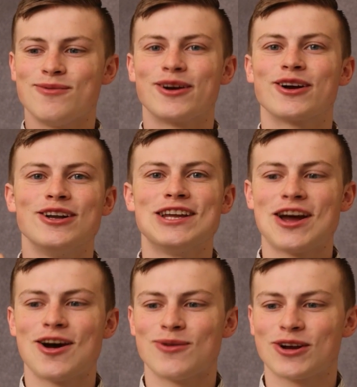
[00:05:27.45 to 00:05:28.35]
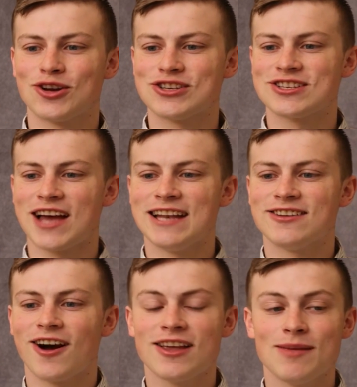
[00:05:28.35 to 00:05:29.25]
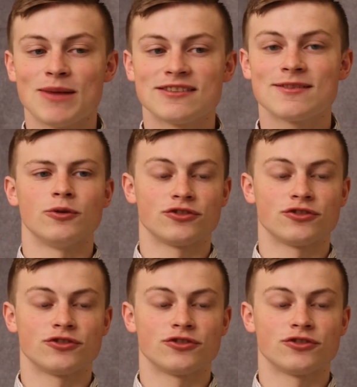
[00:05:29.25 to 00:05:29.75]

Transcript: We're good to go. We're good to sign documents.